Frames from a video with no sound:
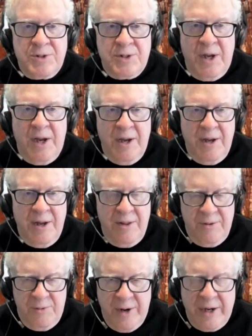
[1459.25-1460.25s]
there's
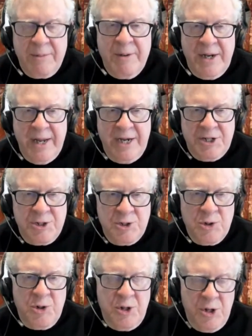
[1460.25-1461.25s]
the
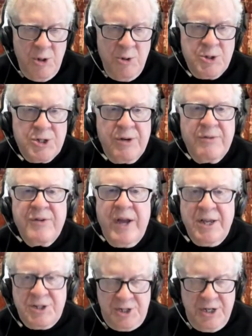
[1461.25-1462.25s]
recommendations on the use
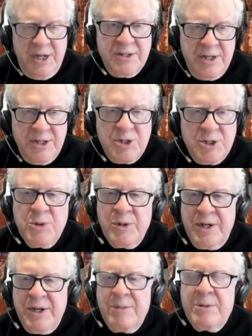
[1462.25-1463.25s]
of
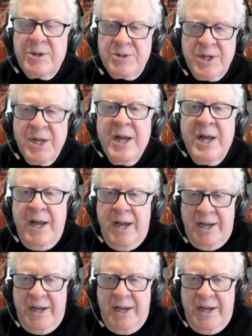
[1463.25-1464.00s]
SGLT2 inhibitors